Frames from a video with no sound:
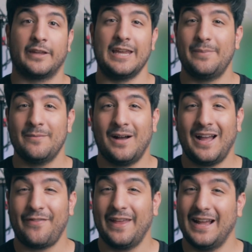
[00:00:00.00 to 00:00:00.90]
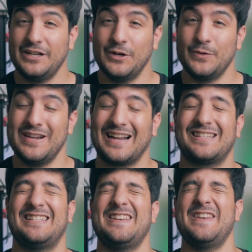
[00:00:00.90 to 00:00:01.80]
Keep in mind that I know
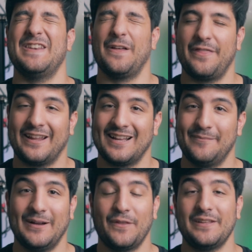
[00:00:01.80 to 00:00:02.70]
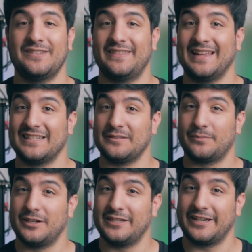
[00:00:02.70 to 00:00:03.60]
next to nothing about these things in
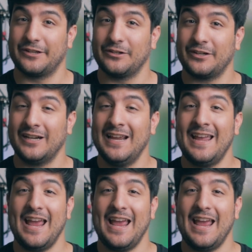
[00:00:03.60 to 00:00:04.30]
particular,